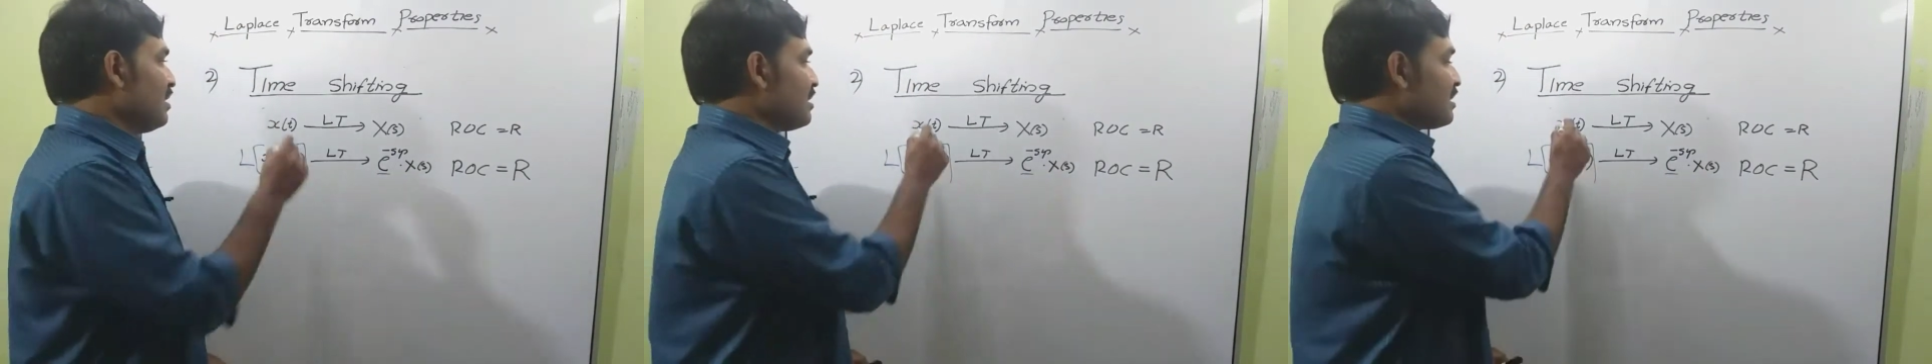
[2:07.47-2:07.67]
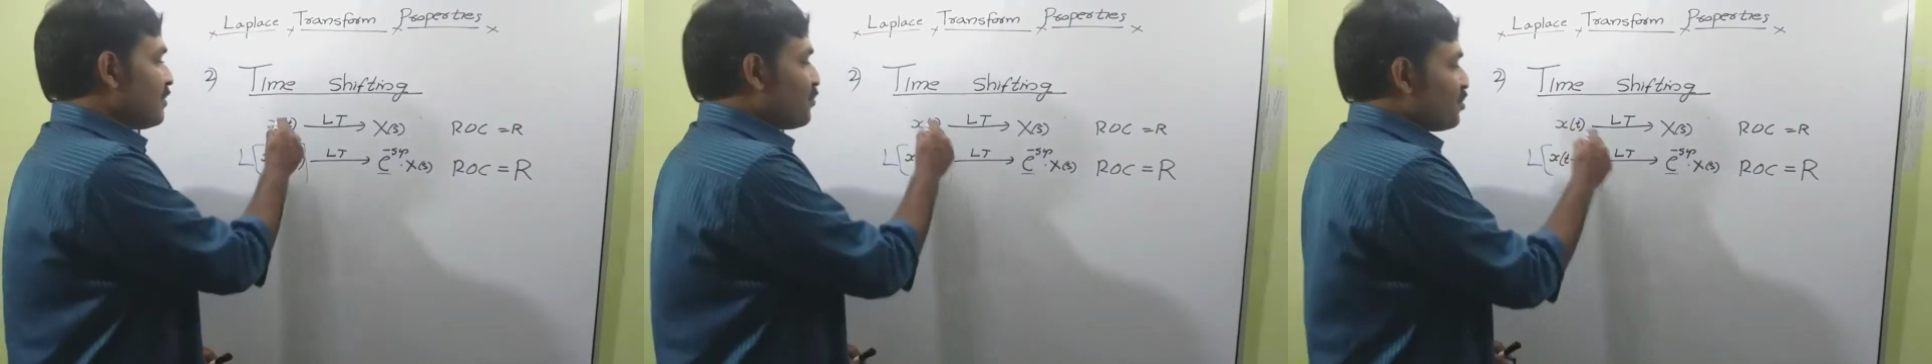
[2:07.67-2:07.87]

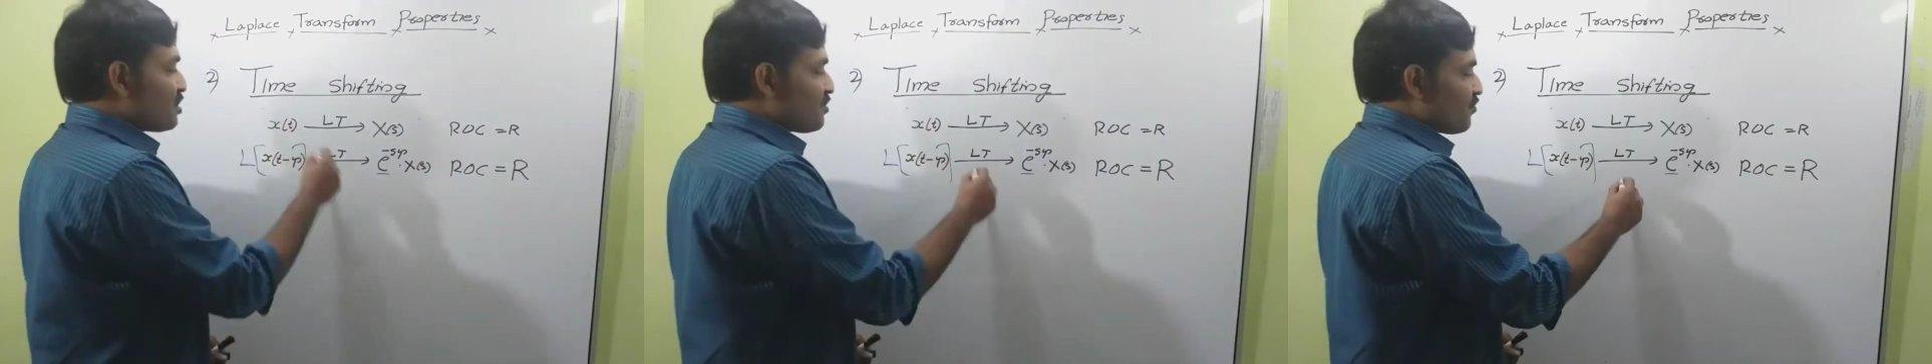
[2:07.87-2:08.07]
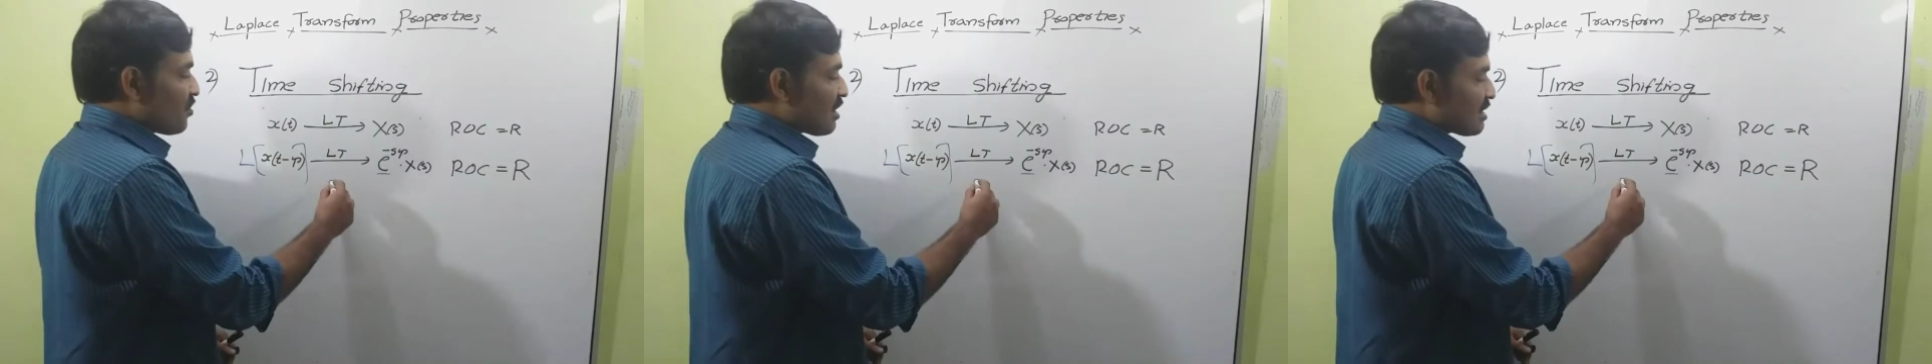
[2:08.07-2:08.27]
Suppose,
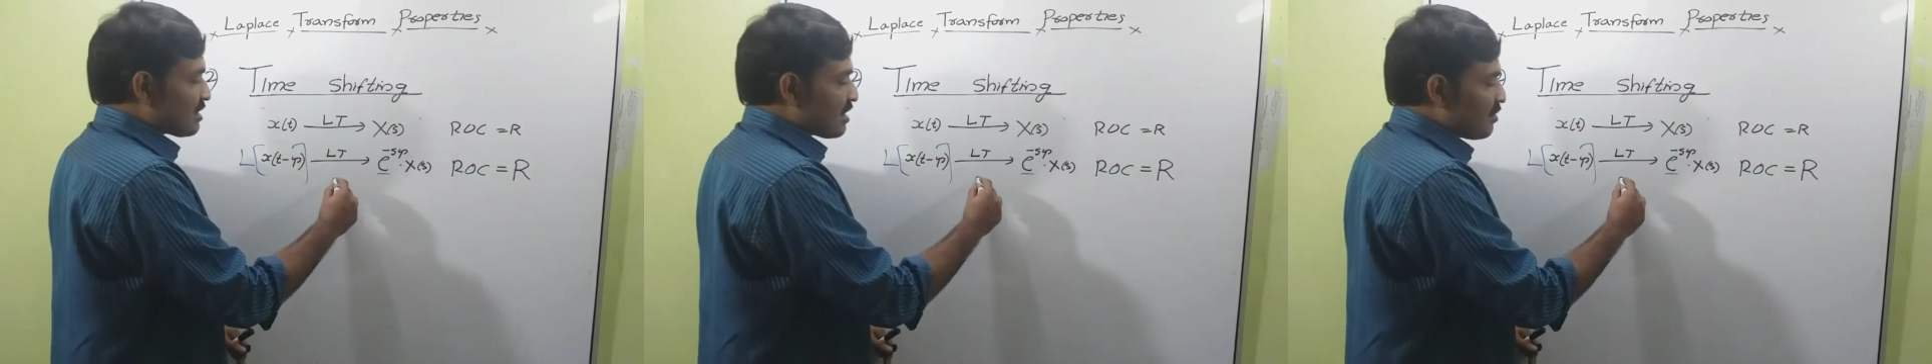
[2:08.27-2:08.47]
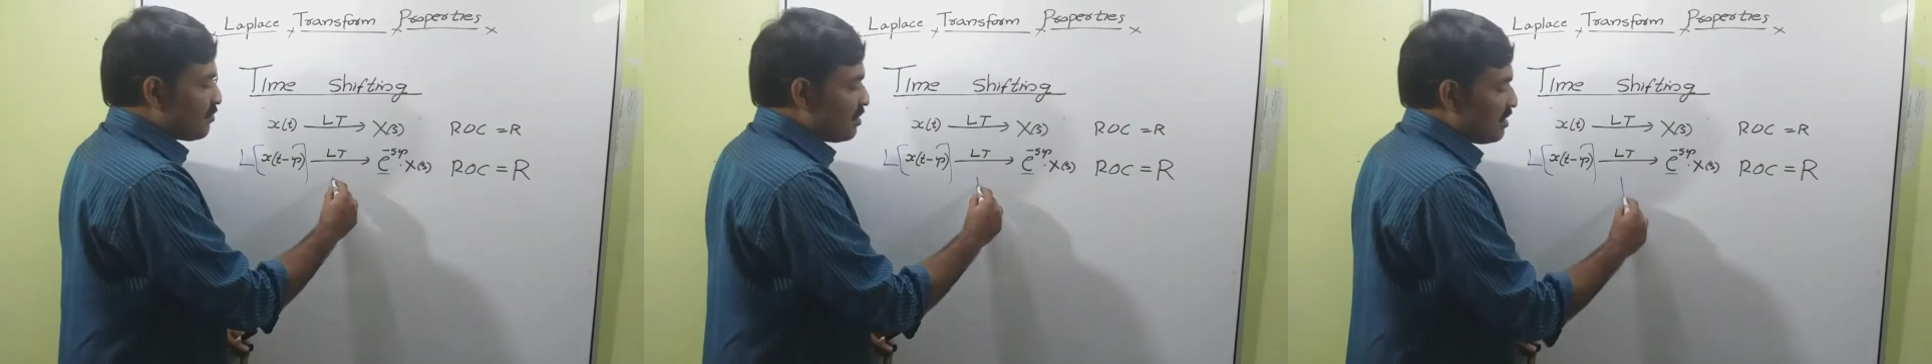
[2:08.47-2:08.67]
for
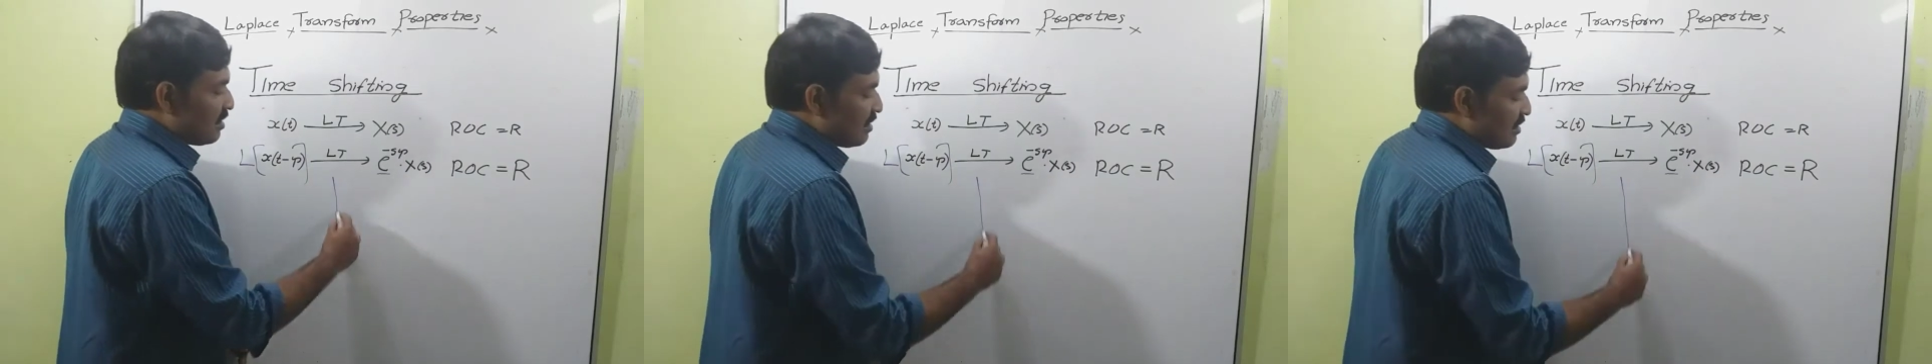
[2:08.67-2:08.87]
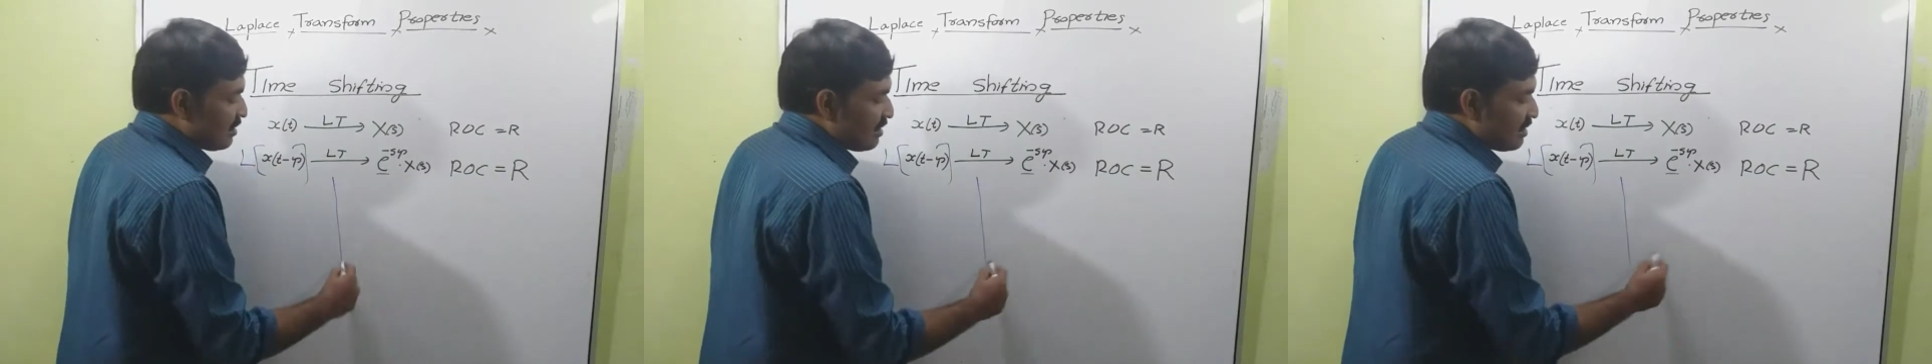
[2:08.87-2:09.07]
example,
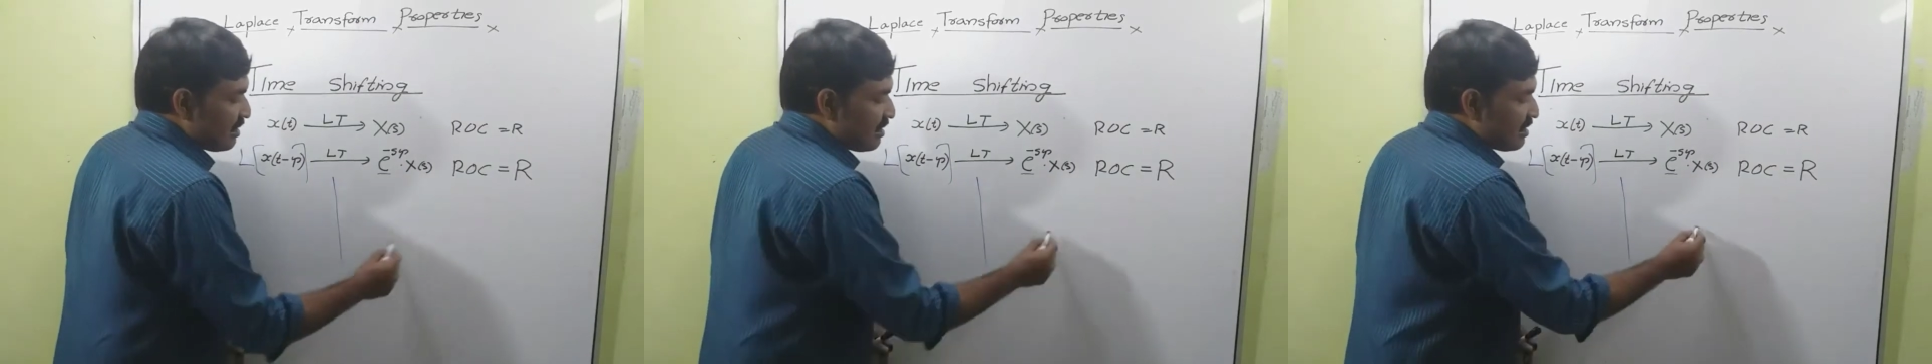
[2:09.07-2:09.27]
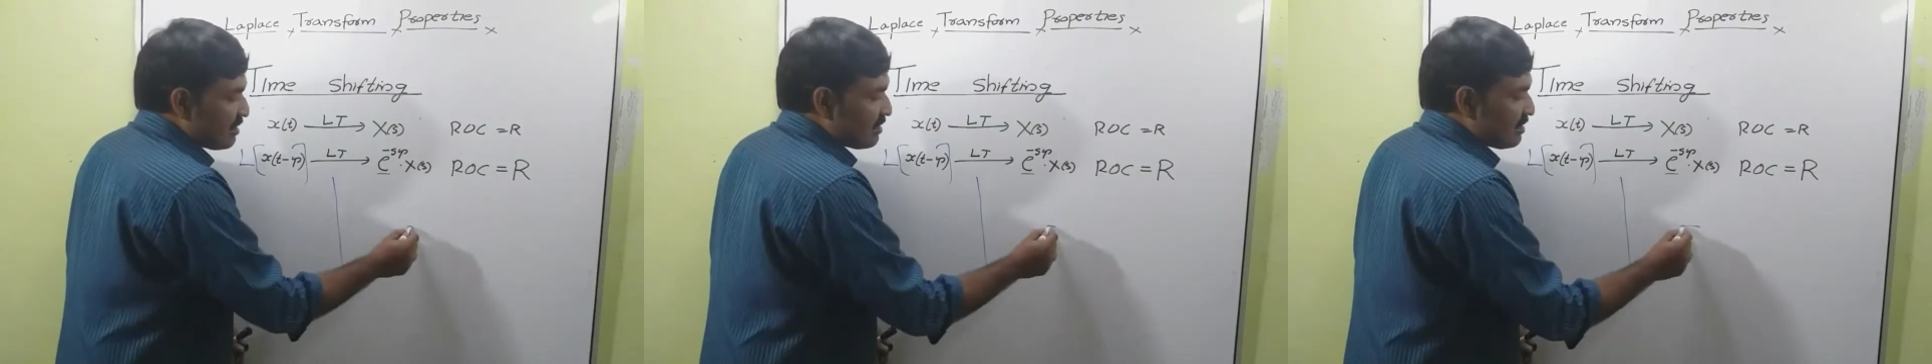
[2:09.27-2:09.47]

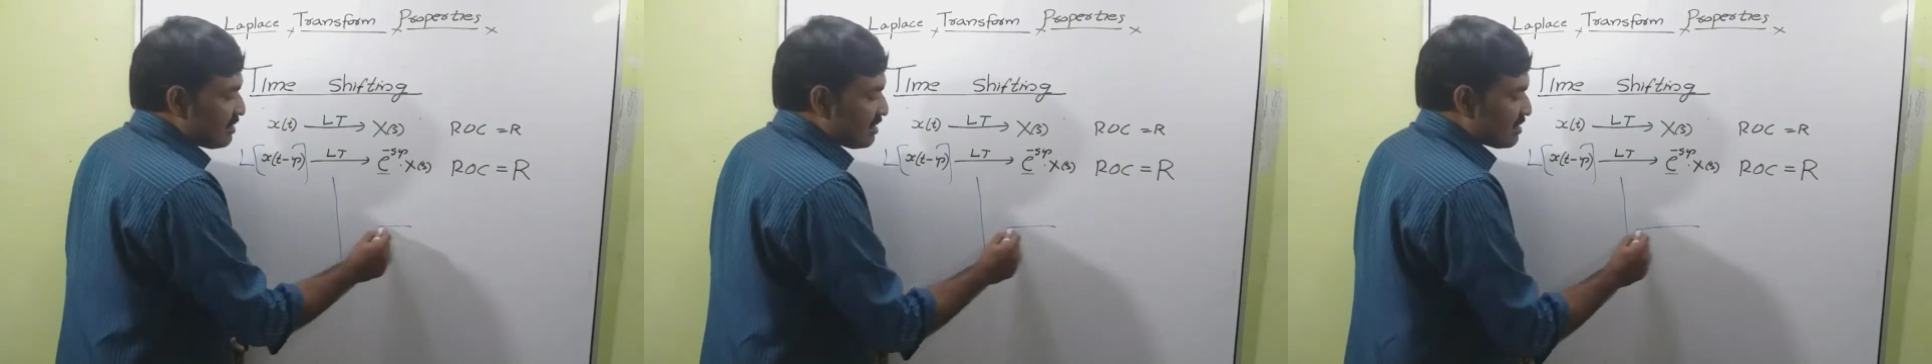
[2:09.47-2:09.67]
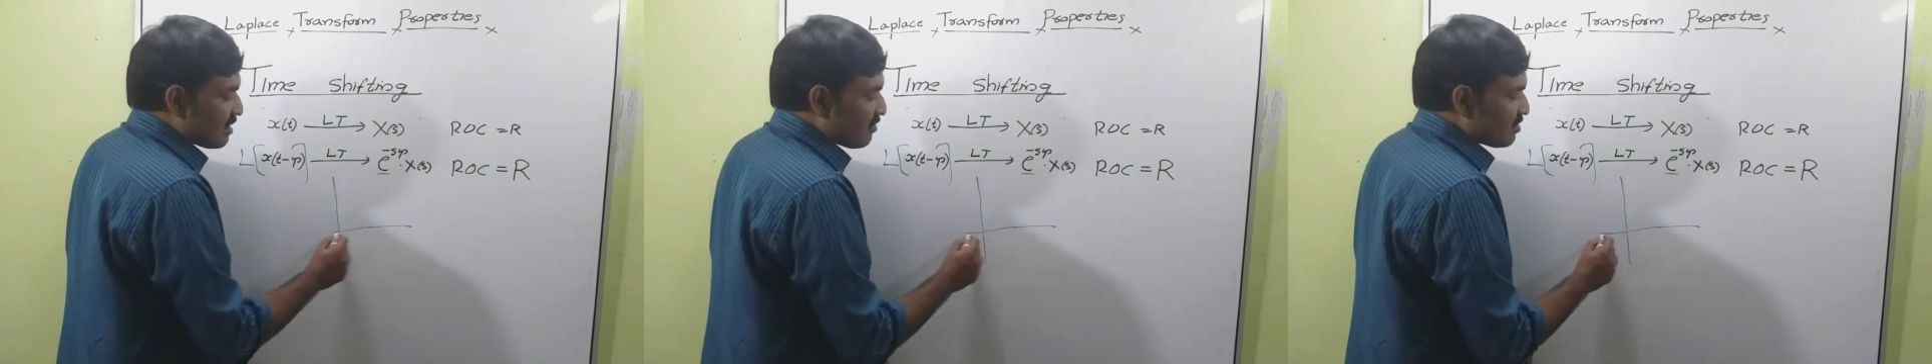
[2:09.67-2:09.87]
this
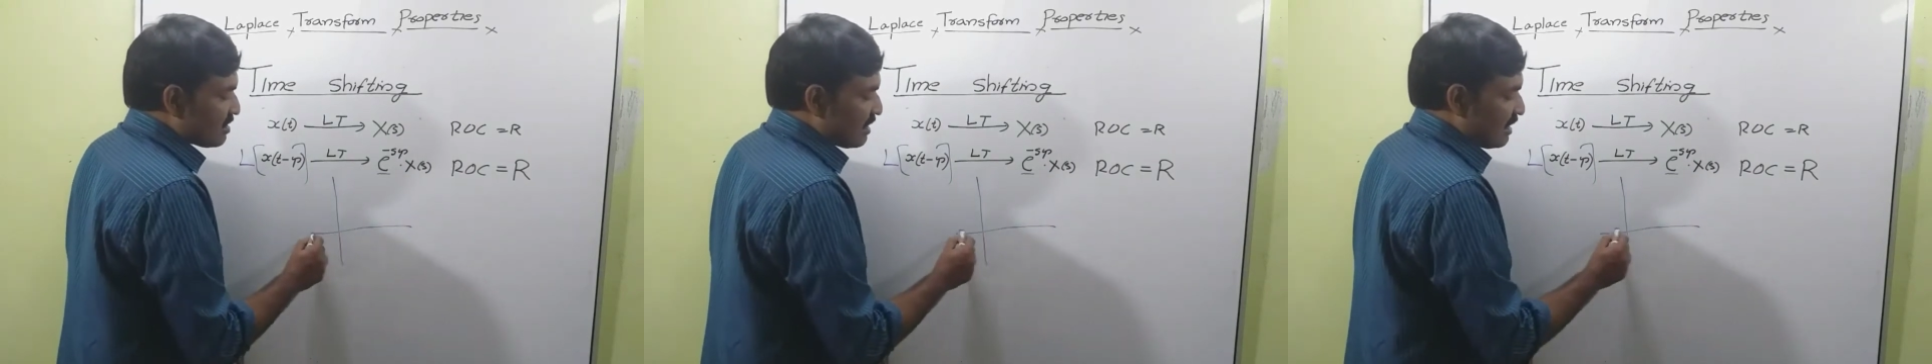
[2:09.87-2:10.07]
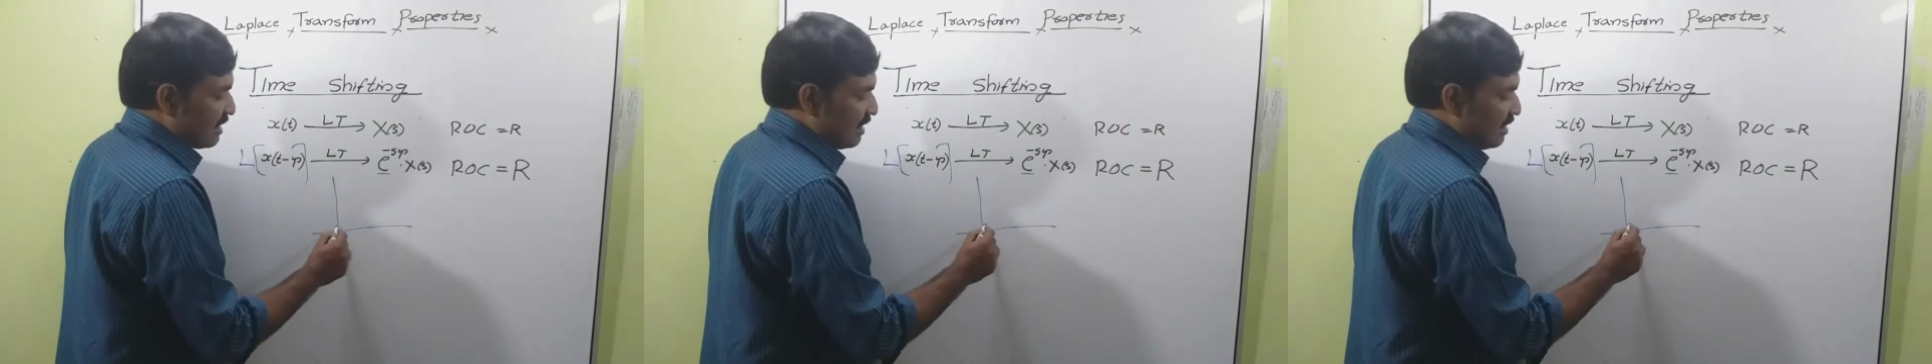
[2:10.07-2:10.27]
is our
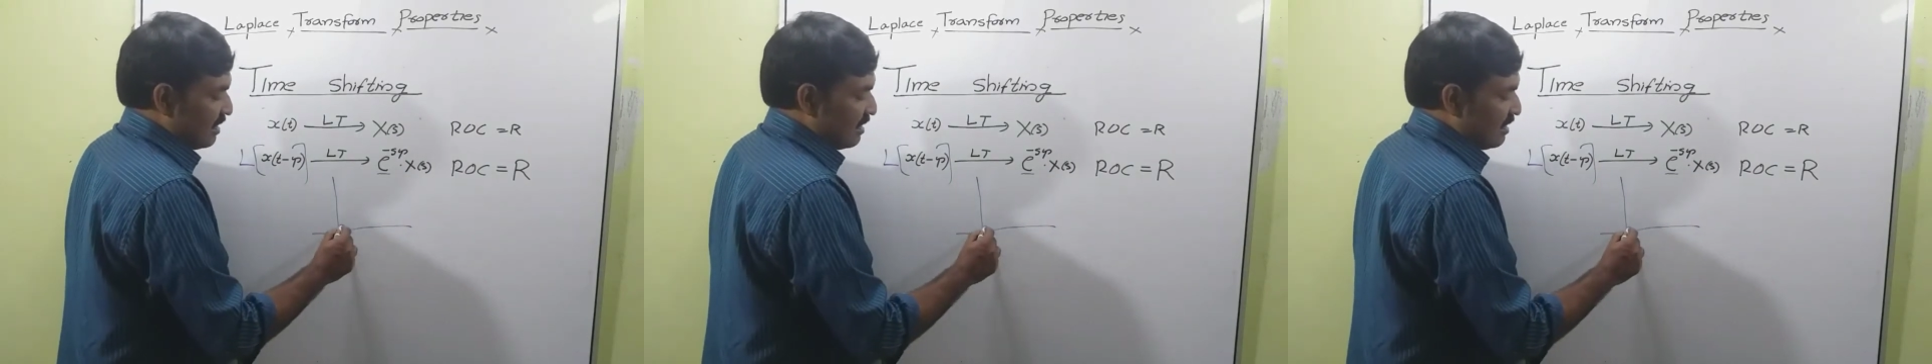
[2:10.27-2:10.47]
signal